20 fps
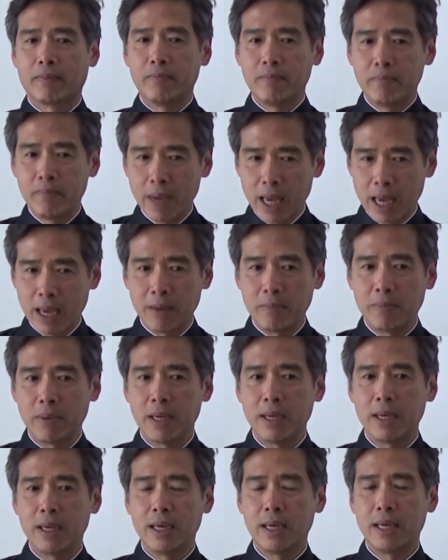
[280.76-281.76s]

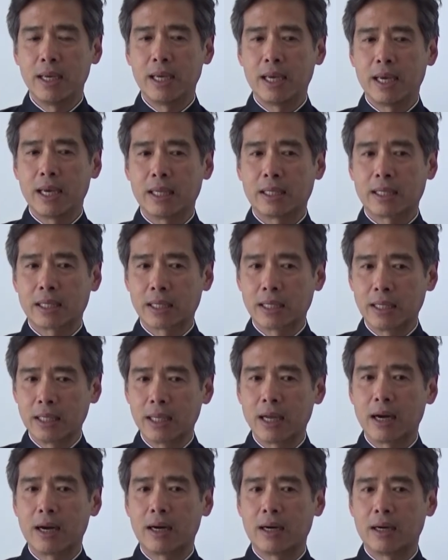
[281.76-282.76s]
maybe it's
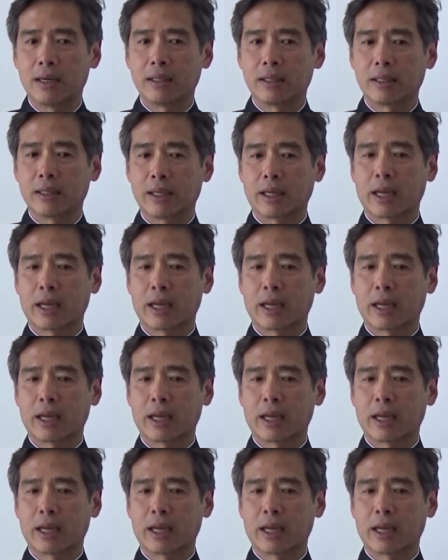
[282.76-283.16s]
not